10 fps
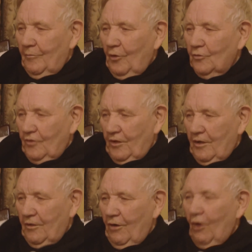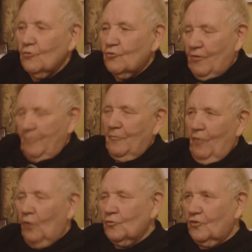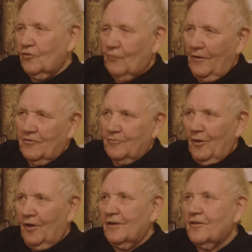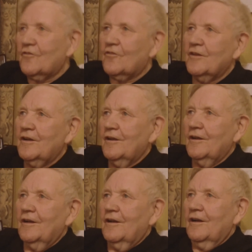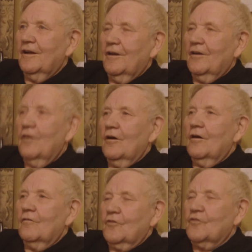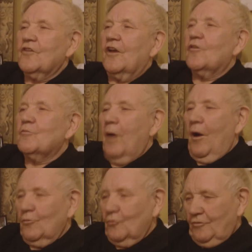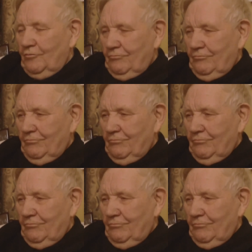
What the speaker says: about a round trip of 120 miles for £6.